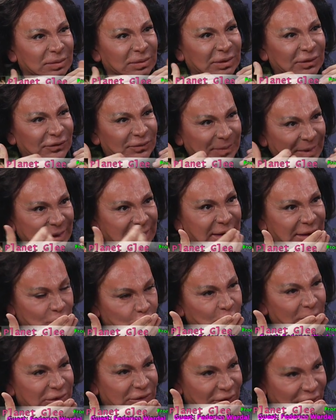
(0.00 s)

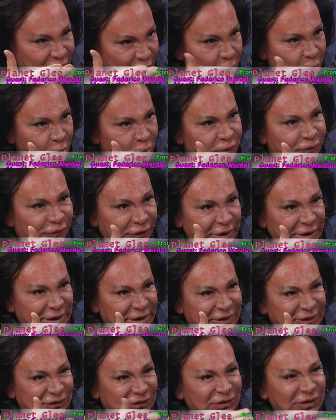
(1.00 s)
speaking with you
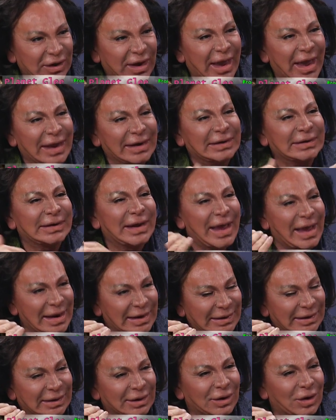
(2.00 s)
first and
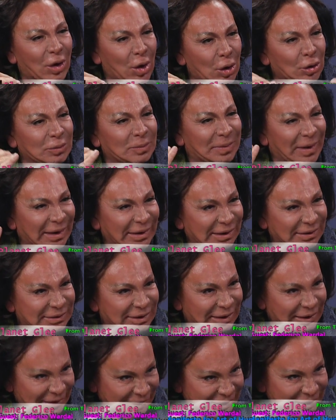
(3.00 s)
then on Planet
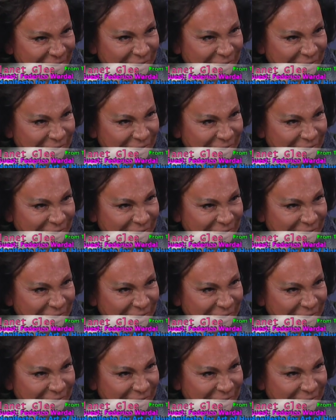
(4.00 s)
Glee.